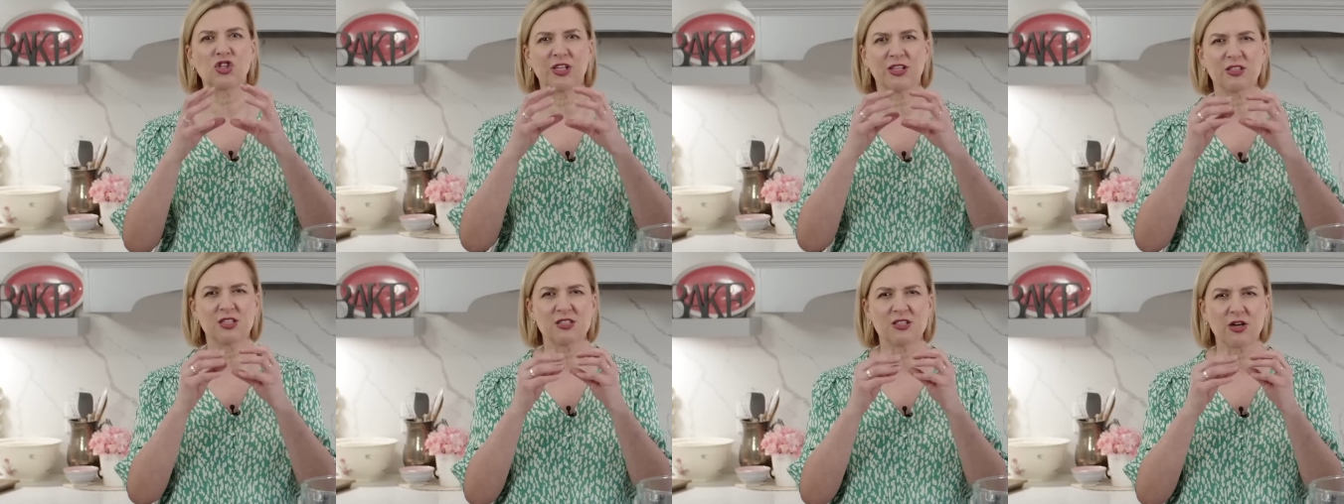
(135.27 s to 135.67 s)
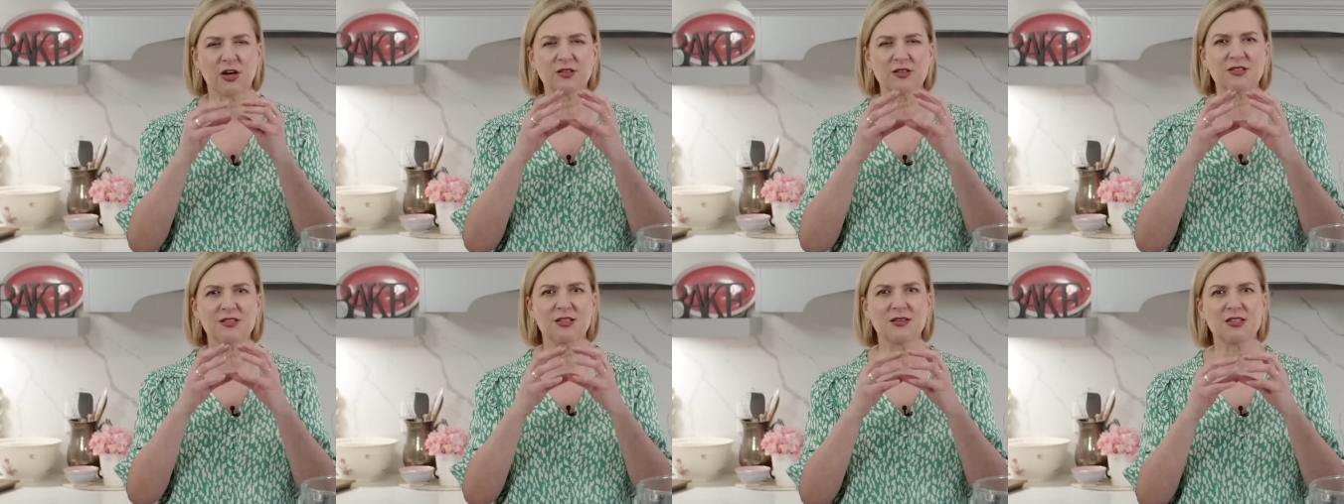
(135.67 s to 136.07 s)
It
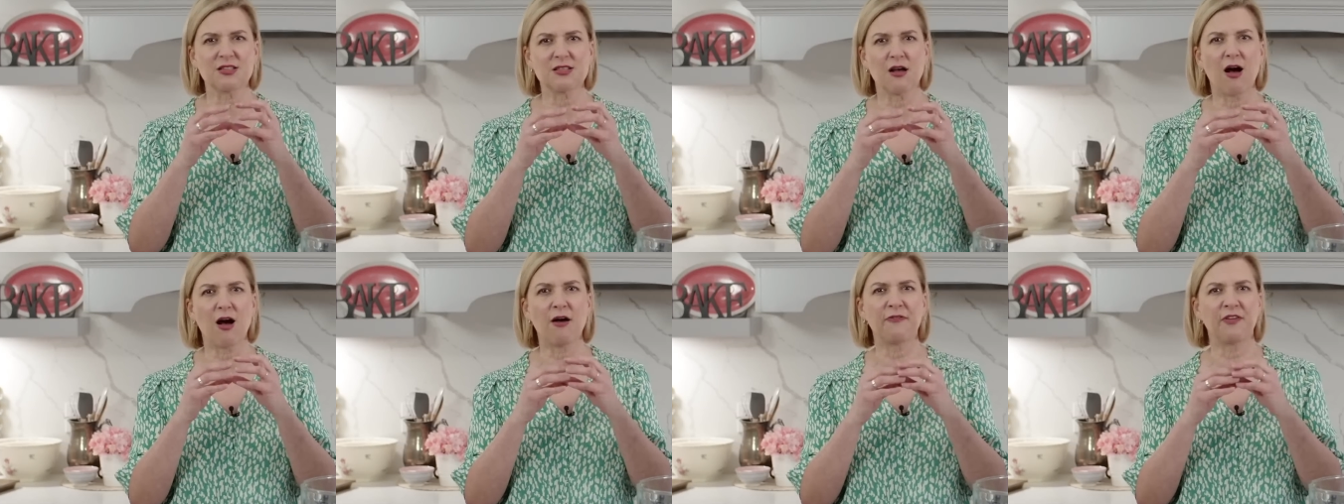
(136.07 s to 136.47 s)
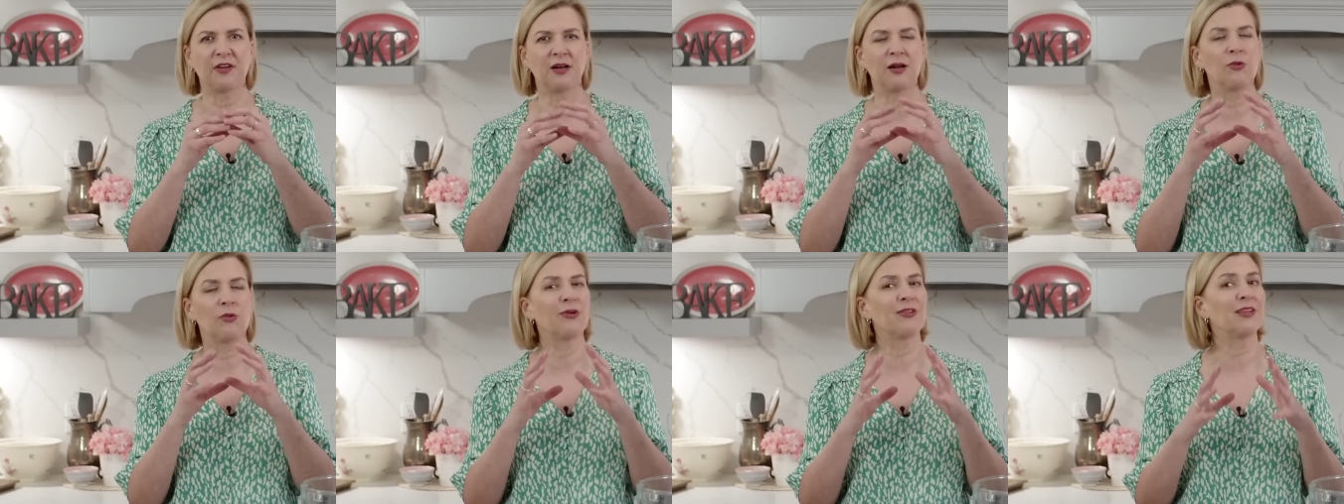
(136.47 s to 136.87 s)
starts to
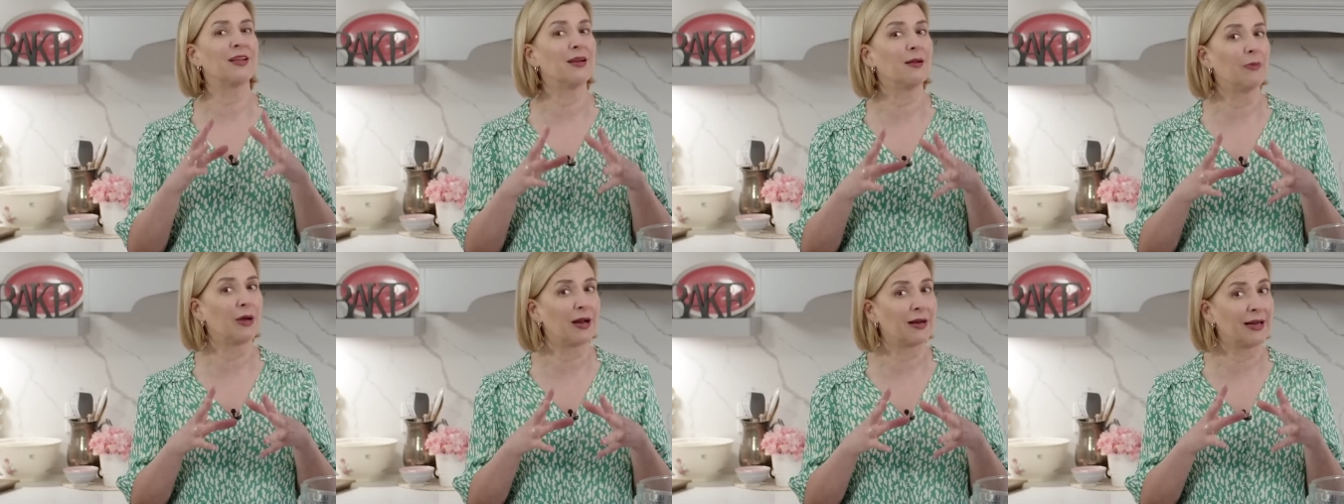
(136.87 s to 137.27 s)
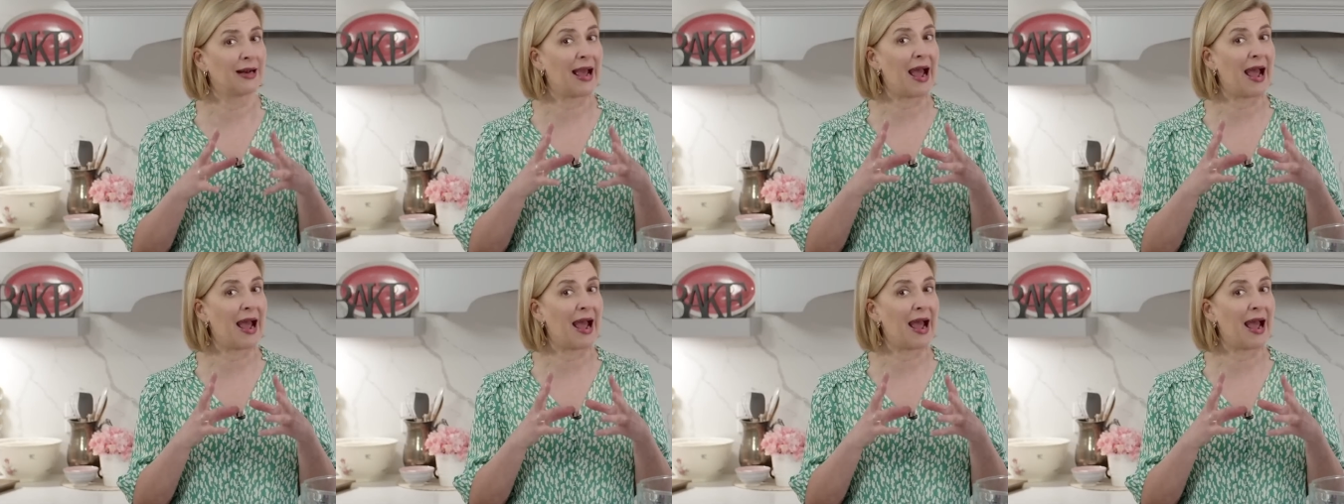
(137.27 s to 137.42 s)
soften, and within about an